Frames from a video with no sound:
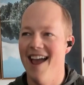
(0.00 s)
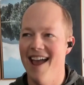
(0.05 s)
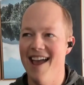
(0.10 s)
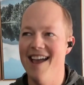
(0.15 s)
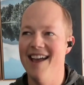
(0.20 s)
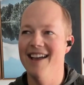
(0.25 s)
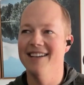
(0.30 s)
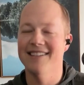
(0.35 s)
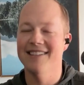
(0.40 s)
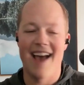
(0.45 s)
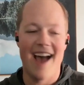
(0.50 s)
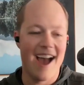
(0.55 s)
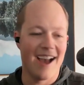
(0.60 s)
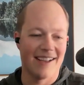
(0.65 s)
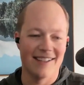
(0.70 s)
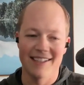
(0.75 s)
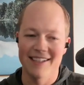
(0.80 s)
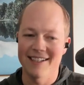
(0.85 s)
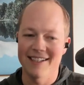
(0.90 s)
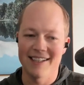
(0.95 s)

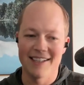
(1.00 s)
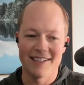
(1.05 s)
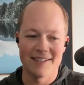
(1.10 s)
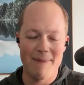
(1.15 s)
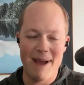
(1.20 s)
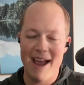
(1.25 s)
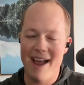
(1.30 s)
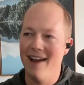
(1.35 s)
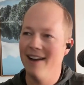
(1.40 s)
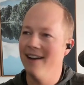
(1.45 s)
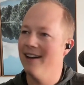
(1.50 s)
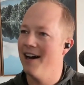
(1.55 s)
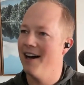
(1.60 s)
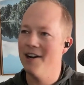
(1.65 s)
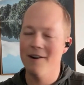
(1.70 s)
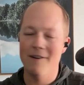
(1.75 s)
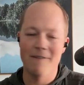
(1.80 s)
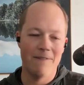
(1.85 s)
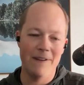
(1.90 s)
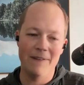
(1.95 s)
Exactly. Because, man,
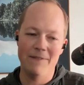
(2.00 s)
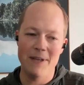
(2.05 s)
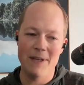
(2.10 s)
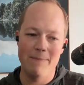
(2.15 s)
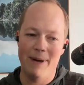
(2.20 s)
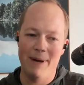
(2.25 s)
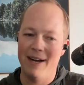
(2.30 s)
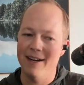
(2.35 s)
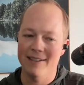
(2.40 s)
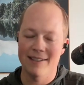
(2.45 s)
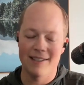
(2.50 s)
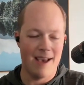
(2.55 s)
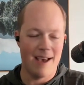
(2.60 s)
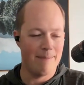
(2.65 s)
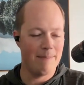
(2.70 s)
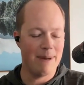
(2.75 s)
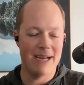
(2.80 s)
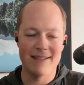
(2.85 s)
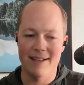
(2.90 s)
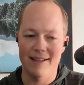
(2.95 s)
$150,
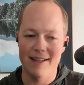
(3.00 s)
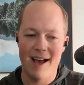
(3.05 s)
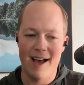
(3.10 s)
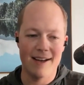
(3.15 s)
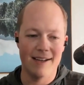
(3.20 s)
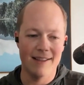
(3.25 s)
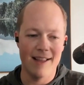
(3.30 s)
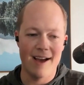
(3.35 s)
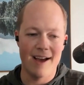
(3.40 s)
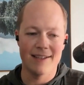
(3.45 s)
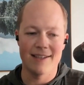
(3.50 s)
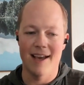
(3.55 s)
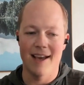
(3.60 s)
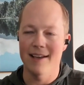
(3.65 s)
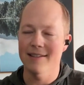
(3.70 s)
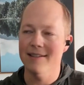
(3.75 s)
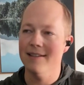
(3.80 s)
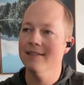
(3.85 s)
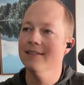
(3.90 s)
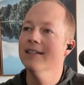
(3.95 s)
that buys a lot of
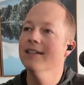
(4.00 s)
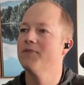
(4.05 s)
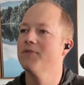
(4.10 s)
lattes.